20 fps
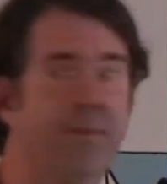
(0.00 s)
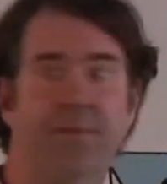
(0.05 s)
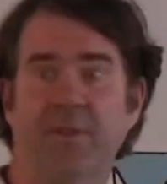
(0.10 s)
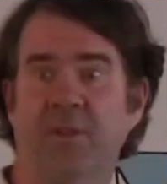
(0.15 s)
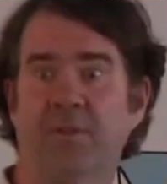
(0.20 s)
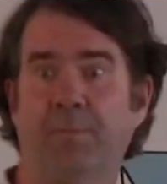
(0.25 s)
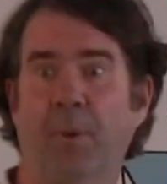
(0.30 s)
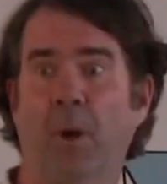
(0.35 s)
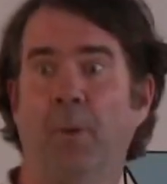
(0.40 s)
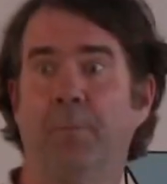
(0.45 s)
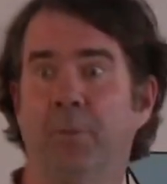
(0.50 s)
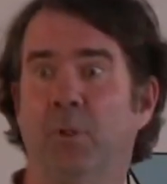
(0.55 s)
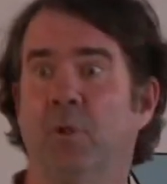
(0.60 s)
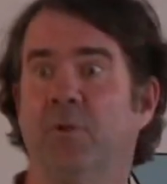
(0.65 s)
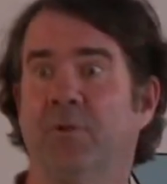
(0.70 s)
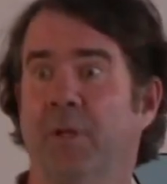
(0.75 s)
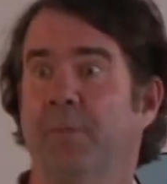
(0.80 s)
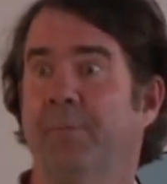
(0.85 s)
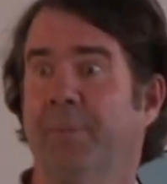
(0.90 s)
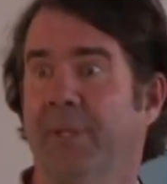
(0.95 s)
this boat blue
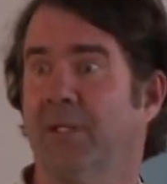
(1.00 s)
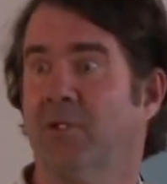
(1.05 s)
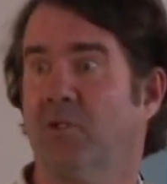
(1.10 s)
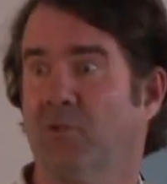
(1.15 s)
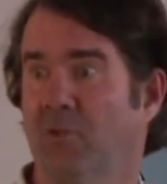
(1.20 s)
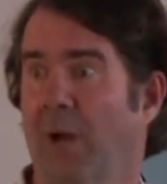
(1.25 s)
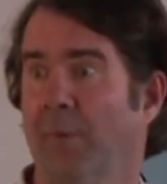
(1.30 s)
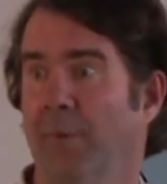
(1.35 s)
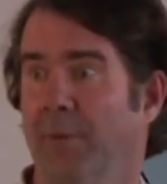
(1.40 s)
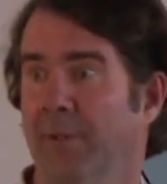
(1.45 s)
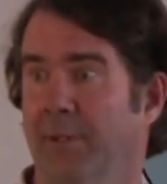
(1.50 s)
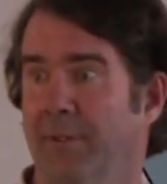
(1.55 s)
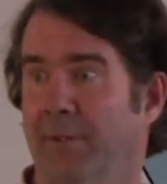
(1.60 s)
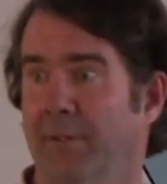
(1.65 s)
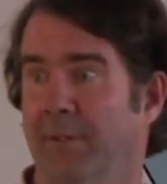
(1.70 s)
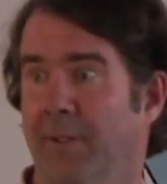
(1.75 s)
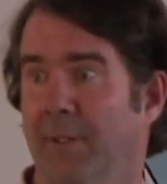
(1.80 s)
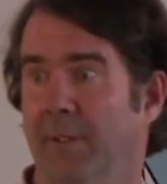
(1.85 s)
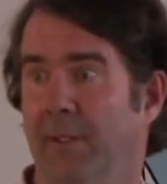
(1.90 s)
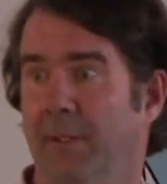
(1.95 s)
is in a big trouble here
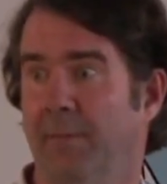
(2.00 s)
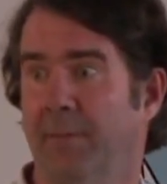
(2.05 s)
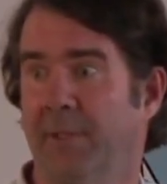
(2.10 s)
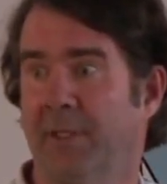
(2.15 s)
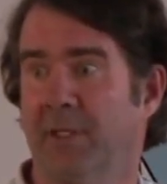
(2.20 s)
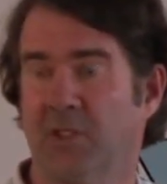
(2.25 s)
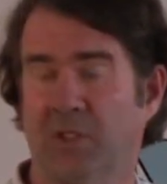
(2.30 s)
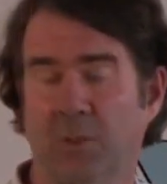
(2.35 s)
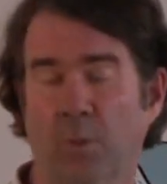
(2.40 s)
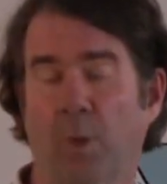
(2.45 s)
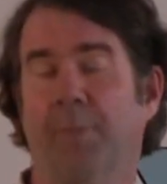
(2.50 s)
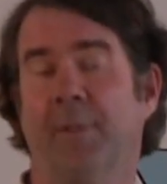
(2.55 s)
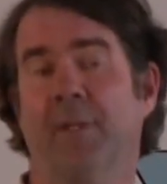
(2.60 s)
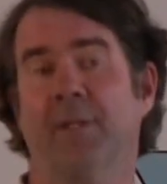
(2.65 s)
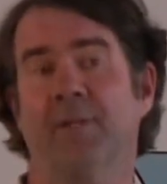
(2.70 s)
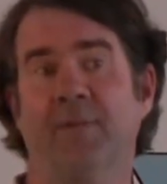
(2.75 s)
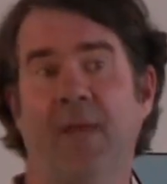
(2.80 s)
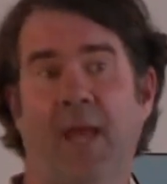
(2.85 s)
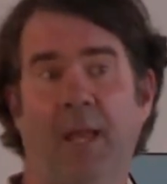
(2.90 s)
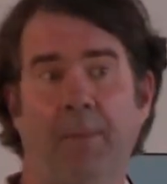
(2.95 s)
because she won't be
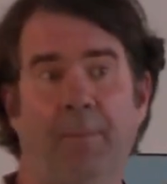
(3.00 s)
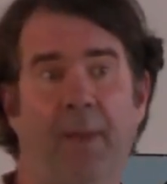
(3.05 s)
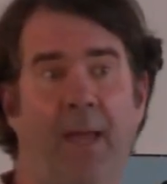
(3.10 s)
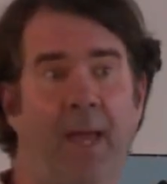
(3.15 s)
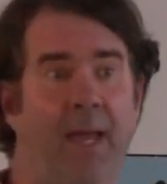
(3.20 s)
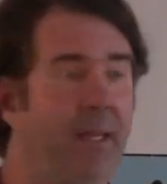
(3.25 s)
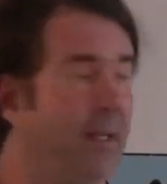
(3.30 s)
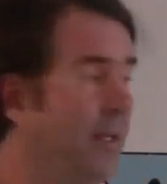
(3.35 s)
able to tack back